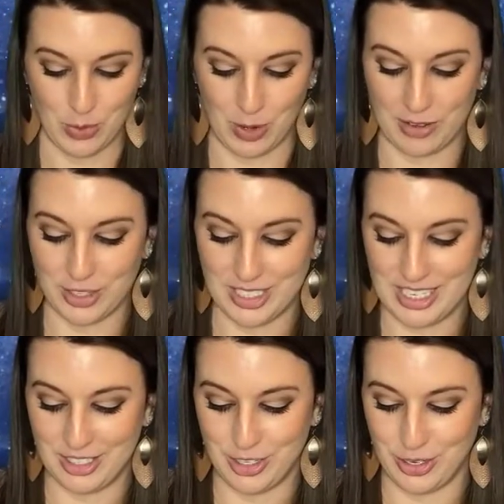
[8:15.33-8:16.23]
Whatever
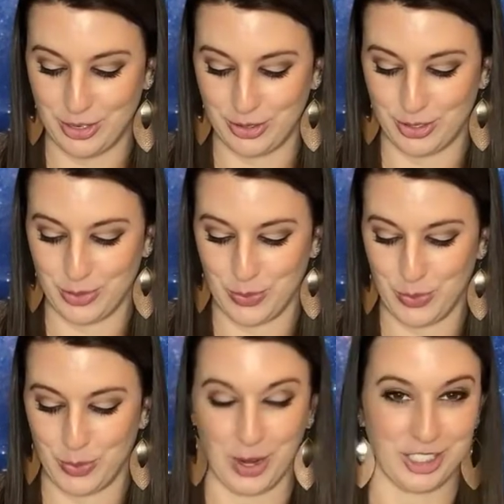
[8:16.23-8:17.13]
seeds you use
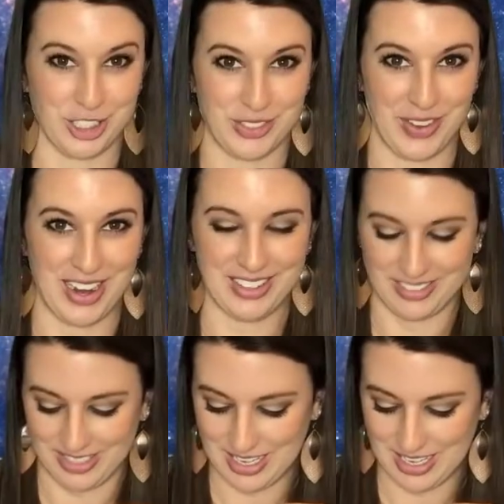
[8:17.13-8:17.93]
would work just fine.